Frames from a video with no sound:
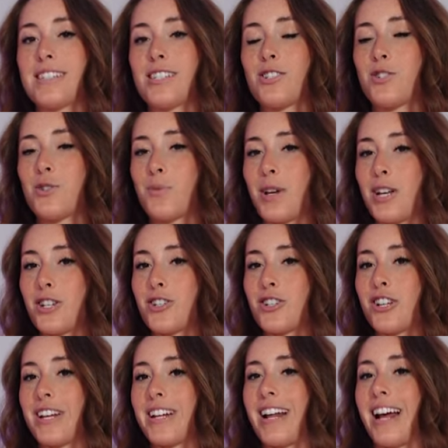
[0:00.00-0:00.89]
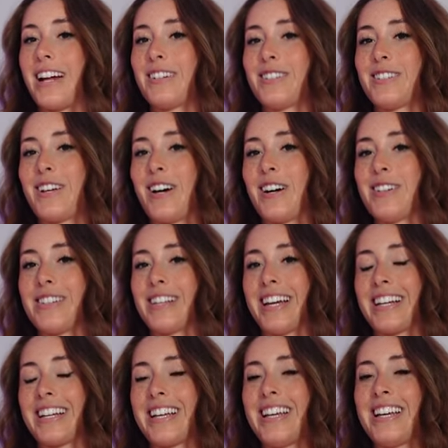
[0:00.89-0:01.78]
situation. I don't know,
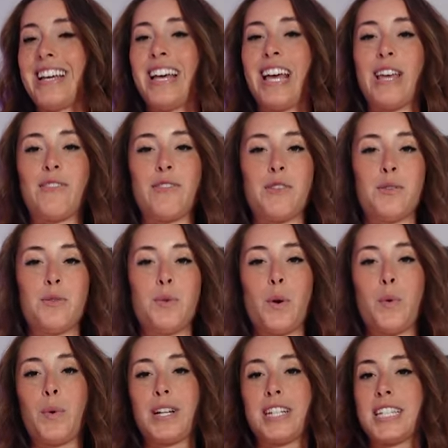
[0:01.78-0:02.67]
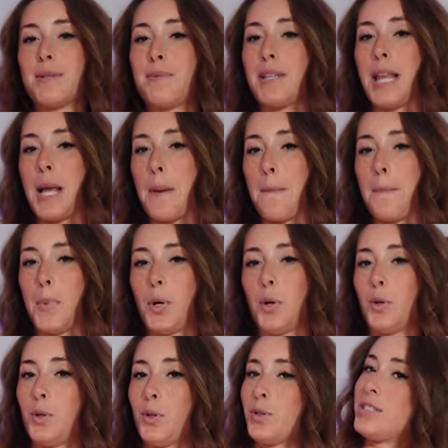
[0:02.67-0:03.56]
like if you want to be like
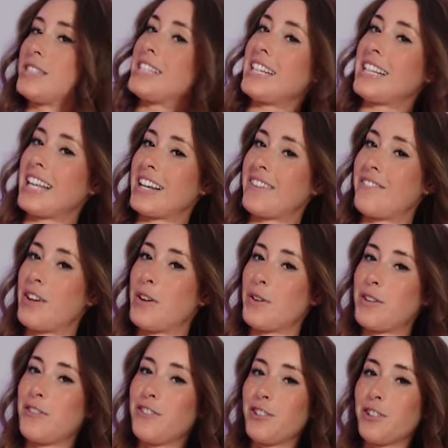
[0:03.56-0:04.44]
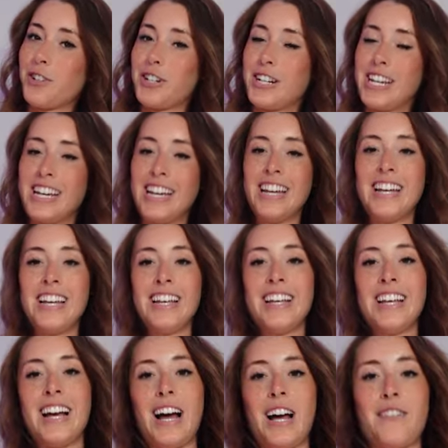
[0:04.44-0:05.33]
bold and like very flirty,
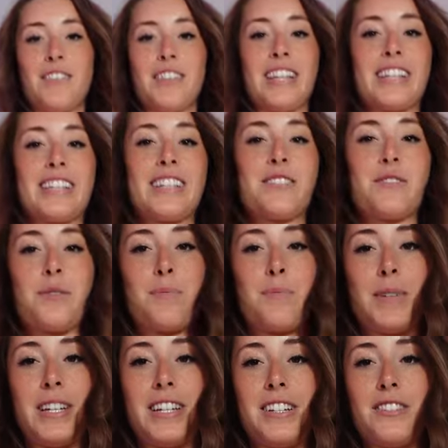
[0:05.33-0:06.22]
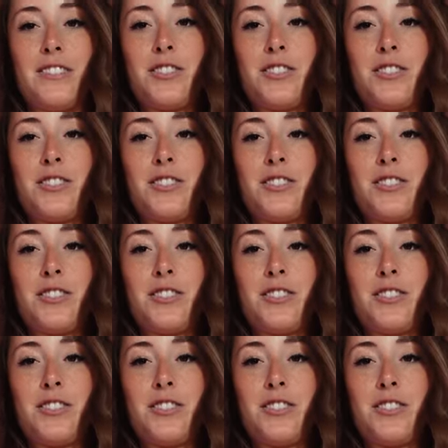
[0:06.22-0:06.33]
I feel like this would be